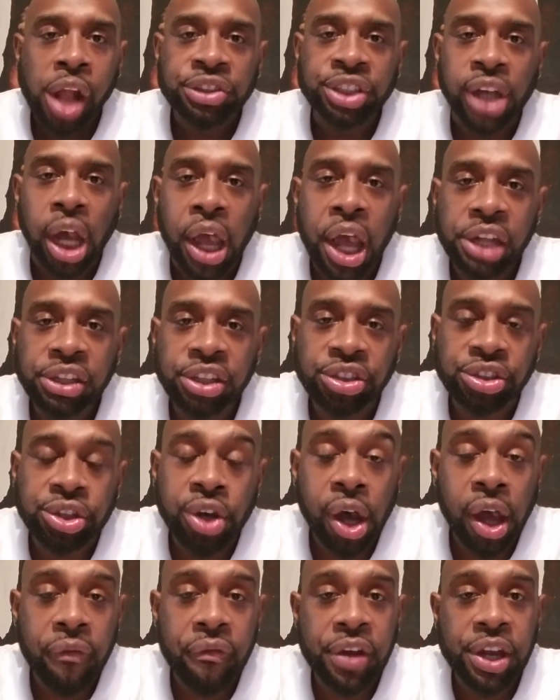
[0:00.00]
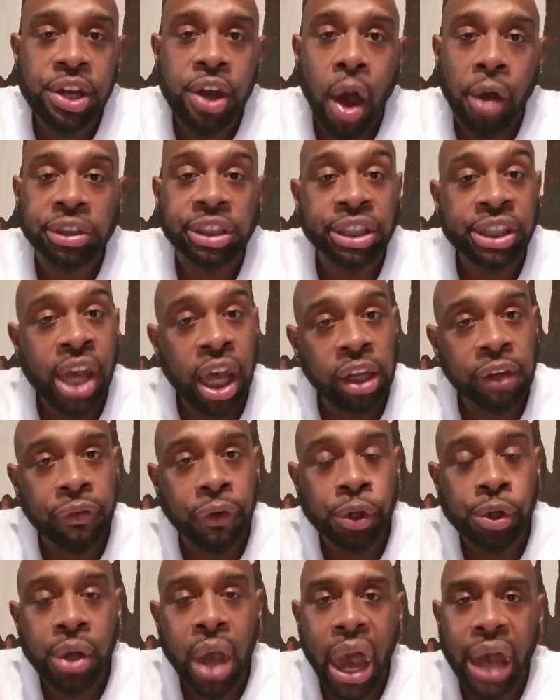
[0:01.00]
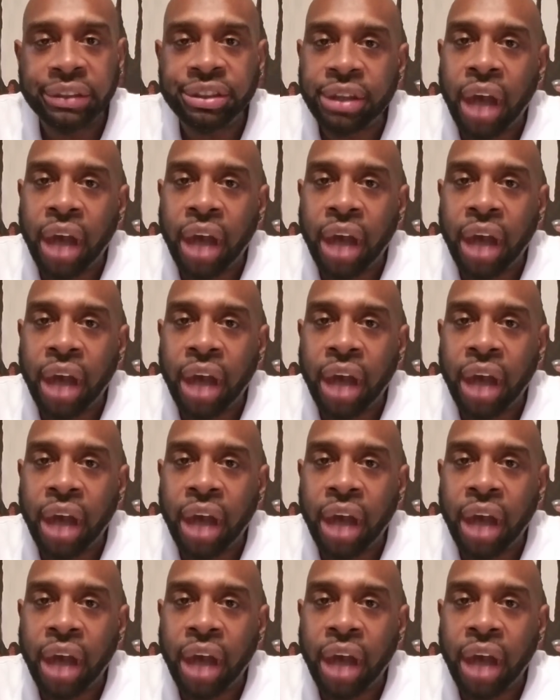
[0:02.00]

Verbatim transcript: to get this cooking video together for you guys.